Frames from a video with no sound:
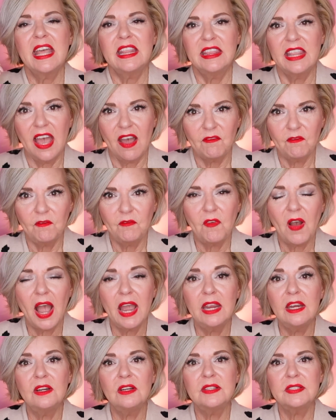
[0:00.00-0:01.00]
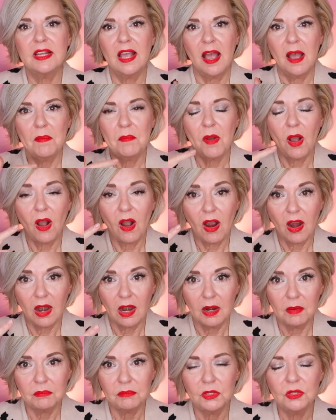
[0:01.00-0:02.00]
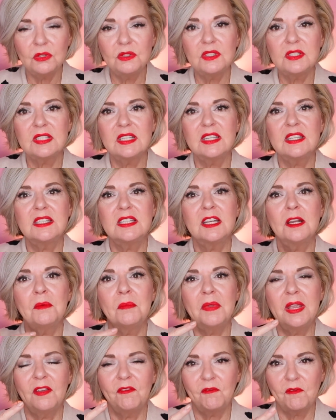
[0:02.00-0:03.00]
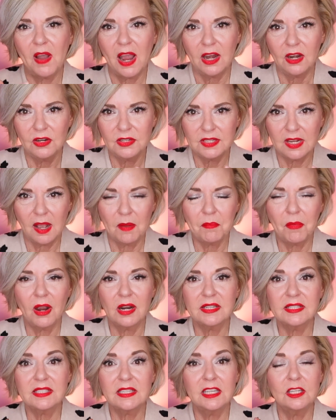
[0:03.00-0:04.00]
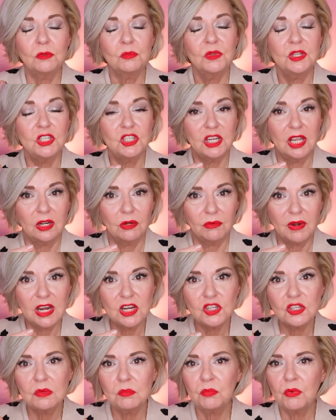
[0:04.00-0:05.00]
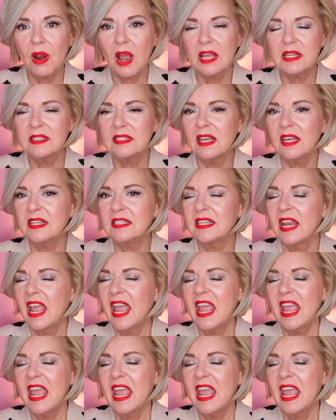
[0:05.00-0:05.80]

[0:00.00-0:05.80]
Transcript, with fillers: that fires up our immune system, it fires up our skin regeneration process,